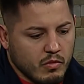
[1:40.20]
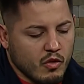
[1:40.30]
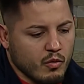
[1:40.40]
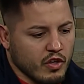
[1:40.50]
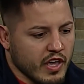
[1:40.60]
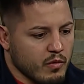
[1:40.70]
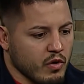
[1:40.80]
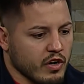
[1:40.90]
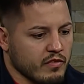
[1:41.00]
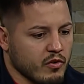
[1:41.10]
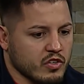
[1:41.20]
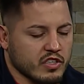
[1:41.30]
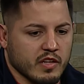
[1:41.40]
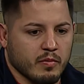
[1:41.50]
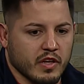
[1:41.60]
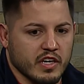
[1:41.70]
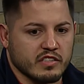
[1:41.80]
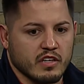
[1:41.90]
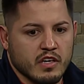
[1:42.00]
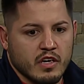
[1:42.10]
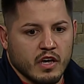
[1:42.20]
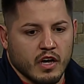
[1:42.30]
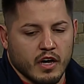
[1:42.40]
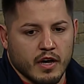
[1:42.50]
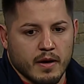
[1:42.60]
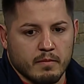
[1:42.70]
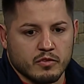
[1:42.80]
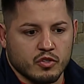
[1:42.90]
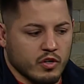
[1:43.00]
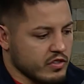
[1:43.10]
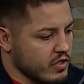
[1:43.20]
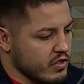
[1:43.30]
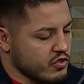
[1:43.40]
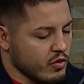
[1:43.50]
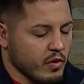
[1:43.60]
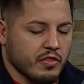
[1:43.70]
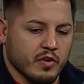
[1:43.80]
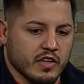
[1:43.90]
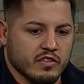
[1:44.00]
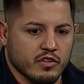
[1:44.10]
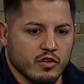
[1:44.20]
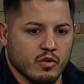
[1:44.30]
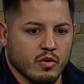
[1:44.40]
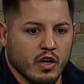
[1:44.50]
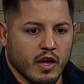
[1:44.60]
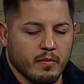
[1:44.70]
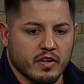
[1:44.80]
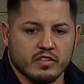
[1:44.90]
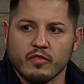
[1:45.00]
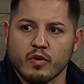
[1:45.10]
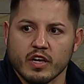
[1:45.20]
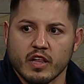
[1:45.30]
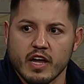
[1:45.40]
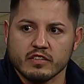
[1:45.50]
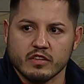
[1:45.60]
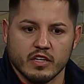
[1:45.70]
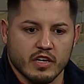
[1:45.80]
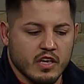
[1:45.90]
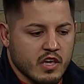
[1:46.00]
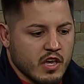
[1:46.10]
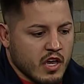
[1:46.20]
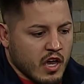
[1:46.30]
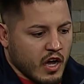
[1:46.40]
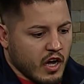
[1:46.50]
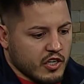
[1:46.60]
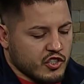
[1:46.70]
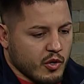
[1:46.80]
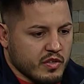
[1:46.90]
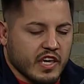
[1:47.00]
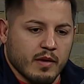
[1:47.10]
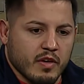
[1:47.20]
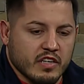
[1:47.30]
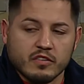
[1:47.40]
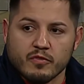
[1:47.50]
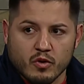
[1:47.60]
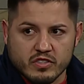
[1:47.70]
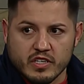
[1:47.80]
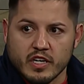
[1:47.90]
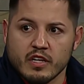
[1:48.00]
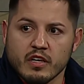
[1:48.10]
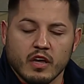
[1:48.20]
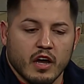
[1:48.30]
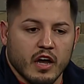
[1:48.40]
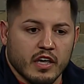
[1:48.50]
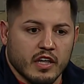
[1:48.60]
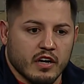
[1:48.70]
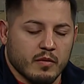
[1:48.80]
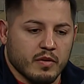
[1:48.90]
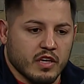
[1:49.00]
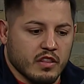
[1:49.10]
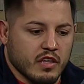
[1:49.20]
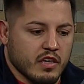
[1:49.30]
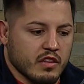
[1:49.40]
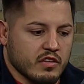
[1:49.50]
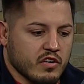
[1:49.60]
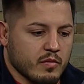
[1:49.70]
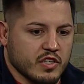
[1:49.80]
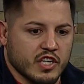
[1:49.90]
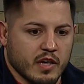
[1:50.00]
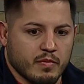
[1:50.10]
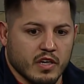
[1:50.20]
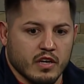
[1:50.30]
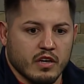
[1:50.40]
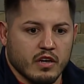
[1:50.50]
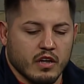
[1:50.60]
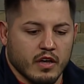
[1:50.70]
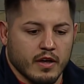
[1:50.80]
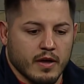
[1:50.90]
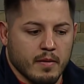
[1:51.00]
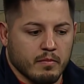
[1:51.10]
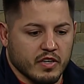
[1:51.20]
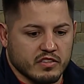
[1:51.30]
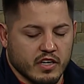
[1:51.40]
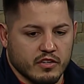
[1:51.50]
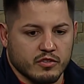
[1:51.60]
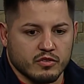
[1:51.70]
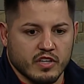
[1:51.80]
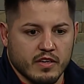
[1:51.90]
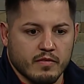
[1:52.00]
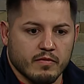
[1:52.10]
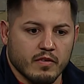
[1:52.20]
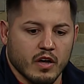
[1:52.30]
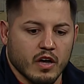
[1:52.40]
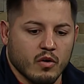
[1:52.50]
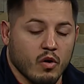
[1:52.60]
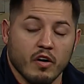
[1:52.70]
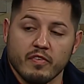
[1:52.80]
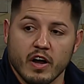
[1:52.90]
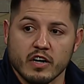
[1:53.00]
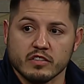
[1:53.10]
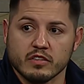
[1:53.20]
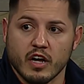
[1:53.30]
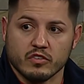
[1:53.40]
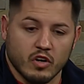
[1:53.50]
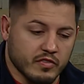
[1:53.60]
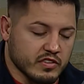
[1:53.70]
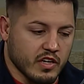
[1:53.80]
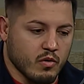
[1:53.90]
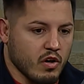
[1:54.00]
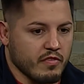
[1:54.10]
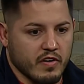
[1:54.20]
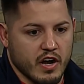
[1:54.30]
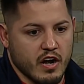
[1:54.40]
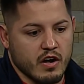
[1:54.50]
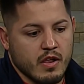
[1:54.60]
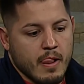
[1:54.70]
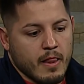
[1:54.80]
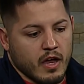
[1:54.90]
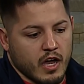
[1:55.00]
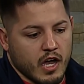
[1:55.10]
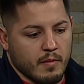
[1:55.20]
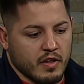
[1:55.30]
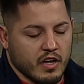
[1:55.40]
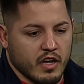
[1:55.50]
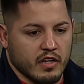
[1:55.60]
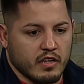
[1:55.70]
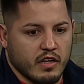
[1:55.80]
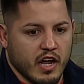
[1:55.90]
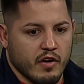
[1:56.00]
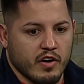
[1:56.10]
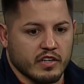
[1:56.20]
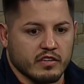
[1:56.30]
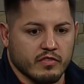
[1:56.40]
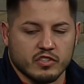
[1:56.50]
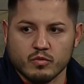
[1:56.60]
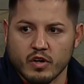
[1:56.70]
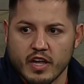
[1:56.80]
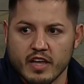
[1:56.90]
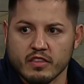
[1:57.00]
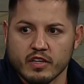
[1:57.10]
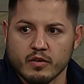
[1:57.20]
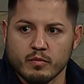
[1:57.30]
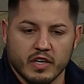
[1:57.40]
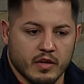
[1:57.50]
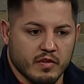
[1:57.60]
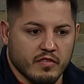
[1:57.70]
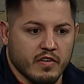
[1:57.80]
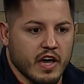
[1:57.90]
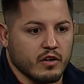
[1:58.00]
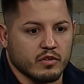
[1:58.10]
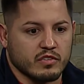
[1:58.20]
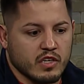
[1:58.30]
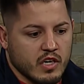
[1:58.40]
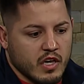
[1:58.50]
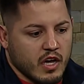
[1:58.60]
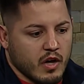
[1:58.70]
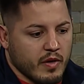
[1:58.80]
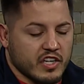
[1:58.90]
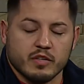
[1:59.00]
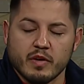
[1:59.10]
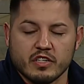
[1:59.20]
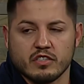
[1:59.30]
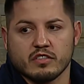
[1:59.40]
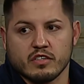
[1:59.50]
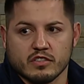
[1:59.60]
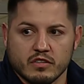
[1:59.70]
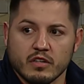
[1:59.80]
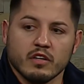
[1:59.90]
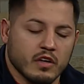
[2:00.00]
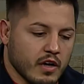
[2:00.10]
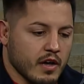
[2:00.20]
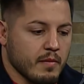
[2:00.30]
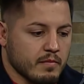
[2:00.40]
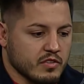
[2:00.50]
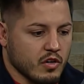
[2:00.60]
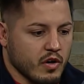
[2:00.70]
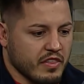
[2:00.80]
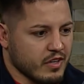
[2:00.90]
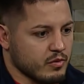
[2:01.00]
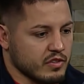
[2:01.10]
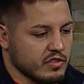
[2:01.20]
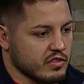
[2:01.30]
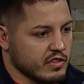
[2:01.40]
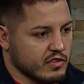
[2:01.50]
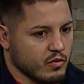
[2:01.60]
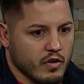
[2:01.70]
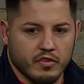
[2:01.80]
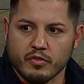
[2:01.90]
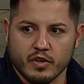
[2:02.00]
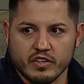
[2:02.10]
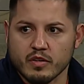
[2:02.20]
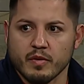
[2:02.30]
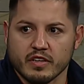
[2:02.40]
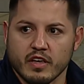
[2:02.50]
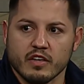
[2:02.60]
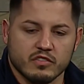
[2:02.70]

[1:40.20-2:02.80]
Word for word: We only had one unfortunately that placed. Um, Jordan Jordan went three and two, uh, pretty tough weight class, and then. Yeah uh, Joey's came in as a fourth seed, uh, ended up being the, the tournament champion, um, placed out of two state uh, qualifiers, knocked off a state qualifier, um, and a high-ranked Division One athlete beat him in the finals. Uh, we actually made your decision. Um, so I think it was 12 to 3 or something like that.